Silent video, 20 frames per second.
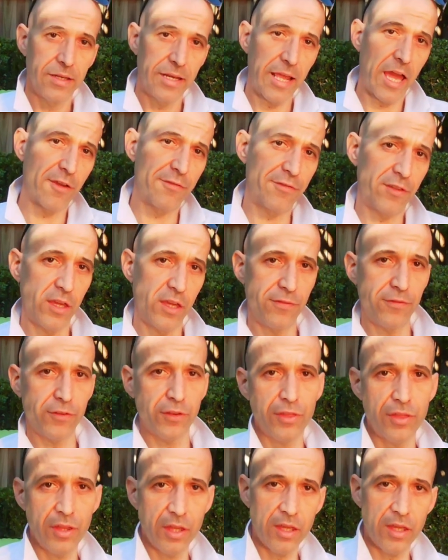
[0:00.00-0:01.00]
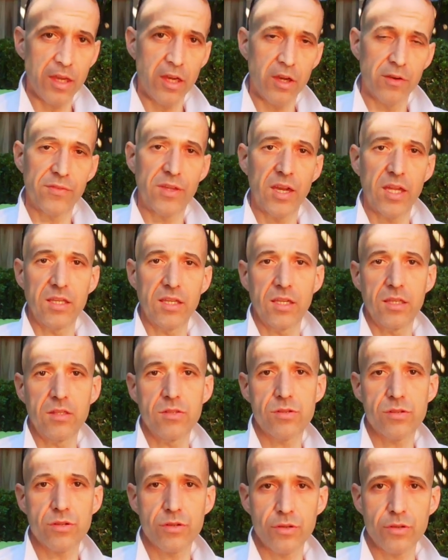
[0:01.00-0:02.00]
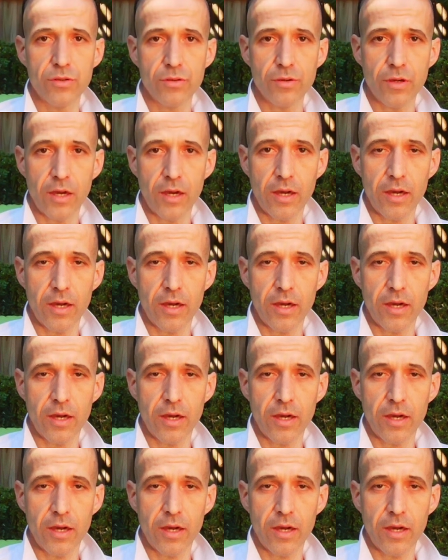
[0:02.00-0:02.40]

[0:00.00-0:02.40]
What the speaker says: Now if you're thinking of getting into